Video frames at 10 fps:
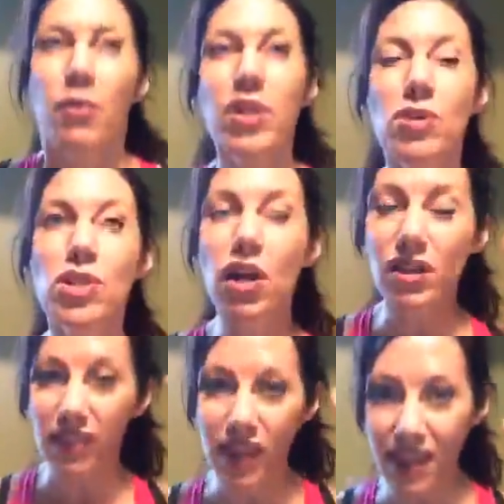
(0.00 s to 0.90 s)
When you start
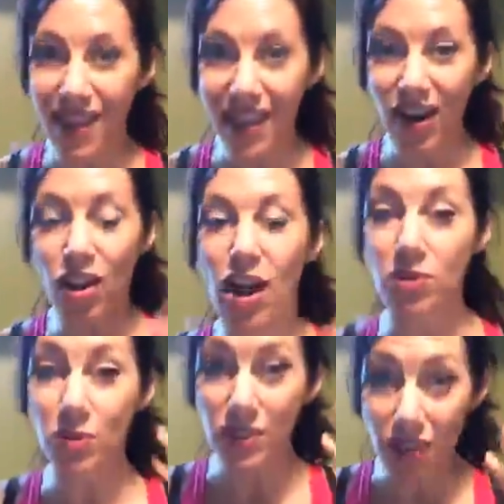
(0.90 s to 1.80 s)
thinking along
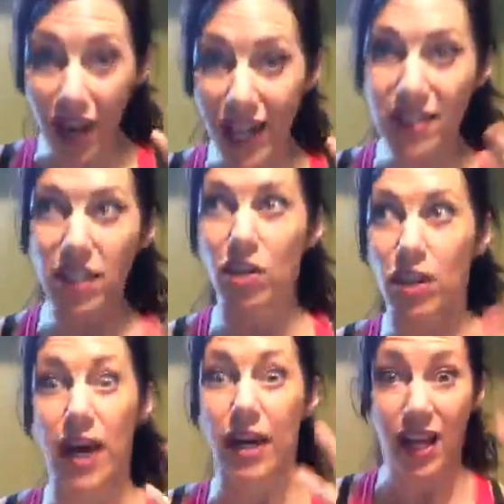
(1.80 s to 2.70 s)
those lines that you're
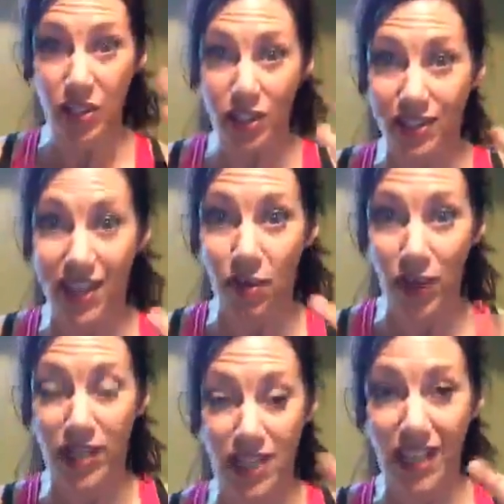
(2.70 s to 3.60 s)
like, I just can't
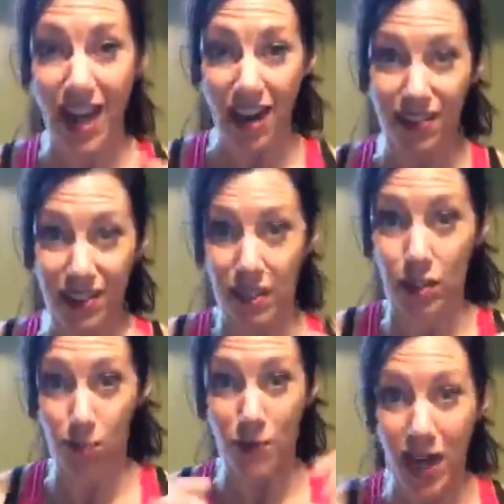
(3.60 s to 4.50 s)
wait to get out of this
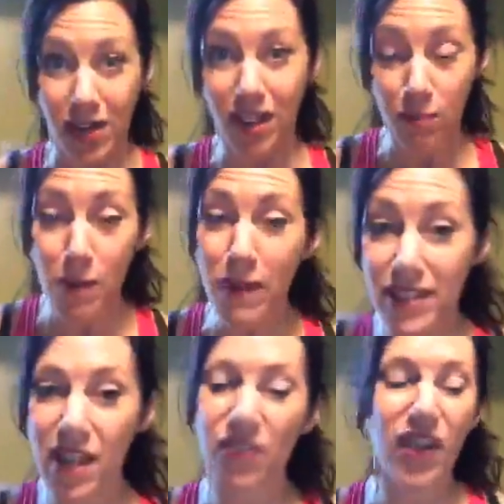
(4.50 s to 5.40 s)
little bottle I put
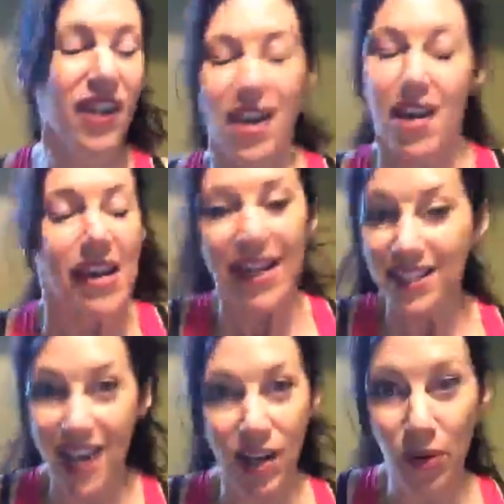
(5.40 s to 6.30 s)
myself in,
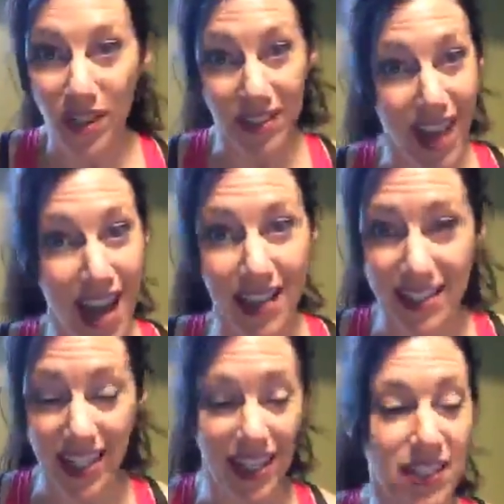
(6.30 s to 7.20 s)
it's not going to
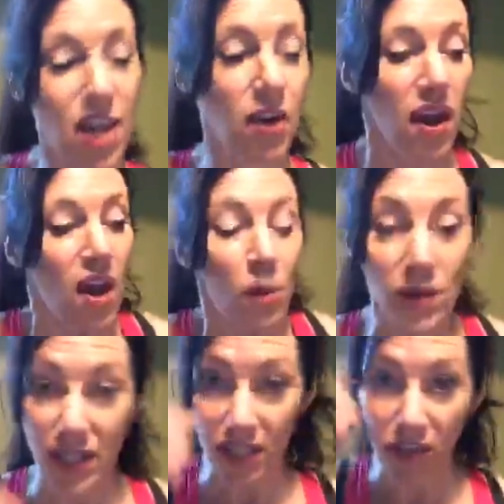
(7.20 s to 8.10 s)
last. So
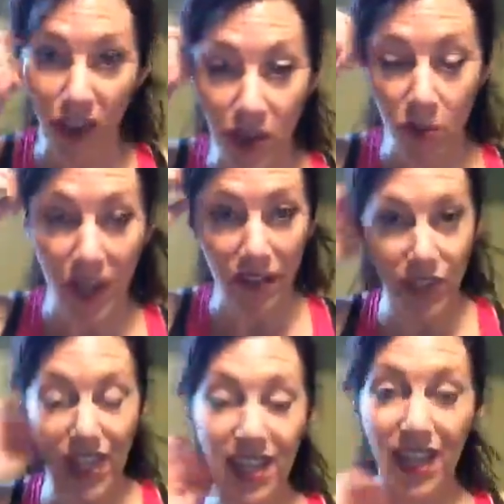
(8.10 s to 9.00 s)
we need to find a way of
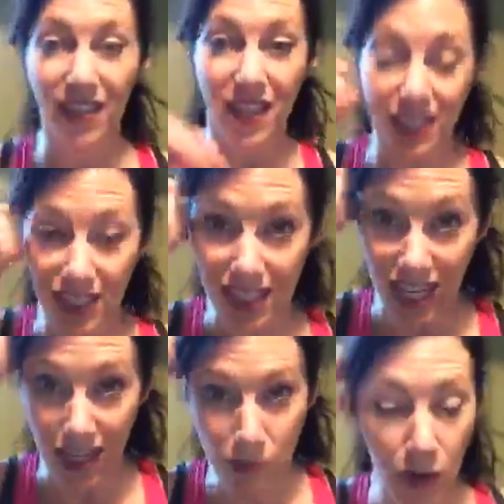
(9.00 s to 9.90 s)
eating that is
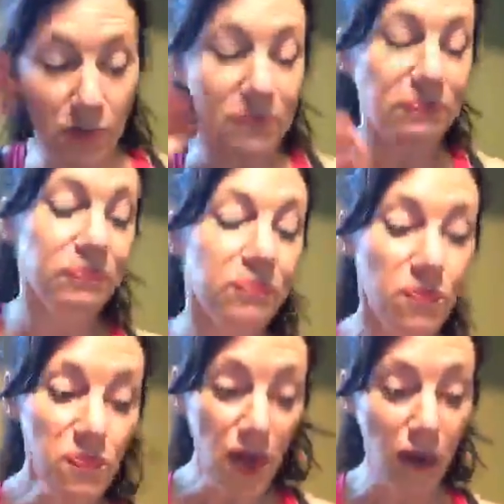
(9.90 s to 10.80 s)
sustainable.
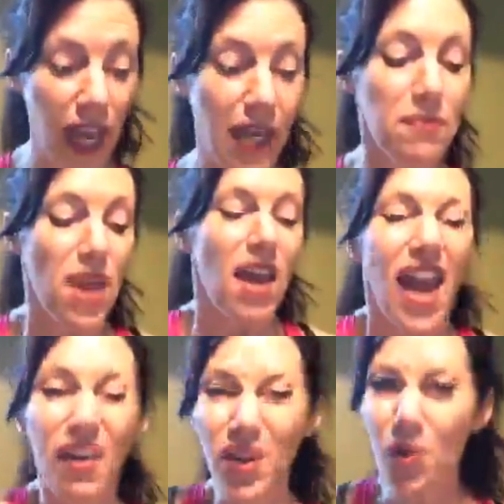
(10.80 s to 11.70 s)
Okay?
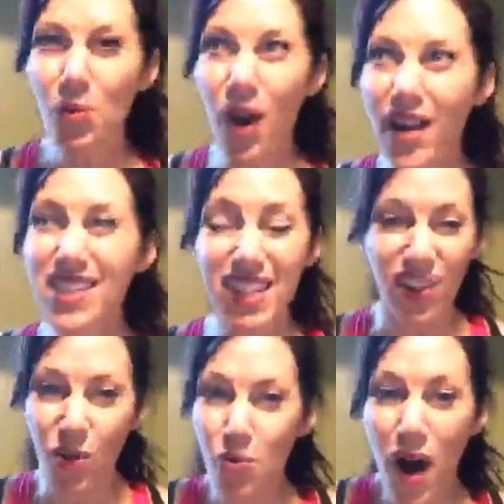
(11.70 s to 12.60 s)
And we don't want to
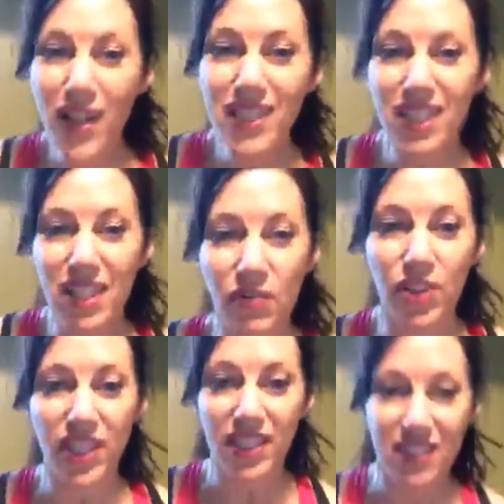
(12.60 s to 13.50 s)
live. Who wants to live
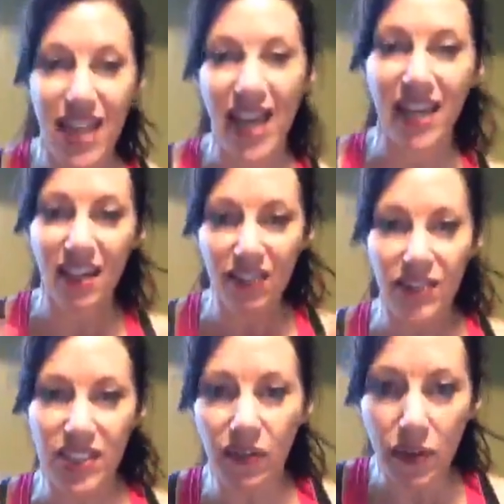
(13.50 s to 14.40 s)
with these negatives,
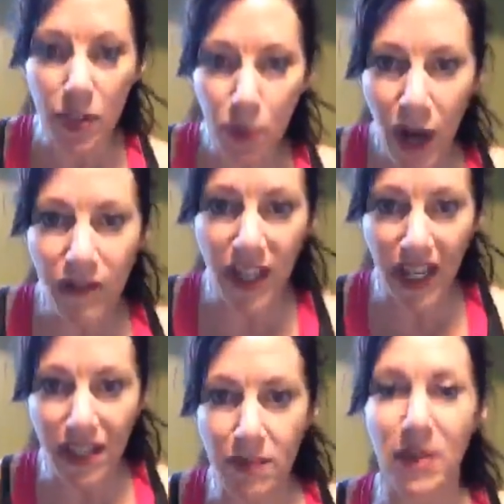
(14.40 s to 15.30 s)
starving, deprived, and
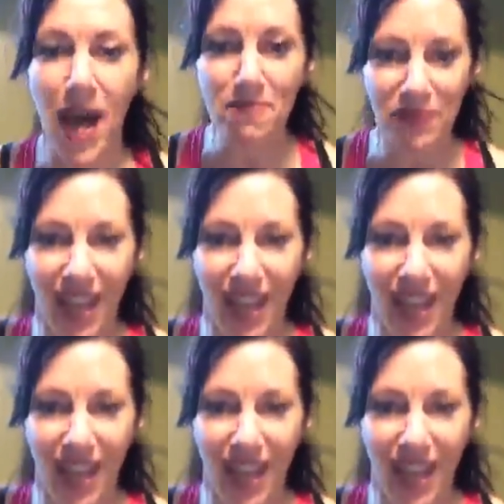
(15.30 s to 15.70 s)
end up, yep,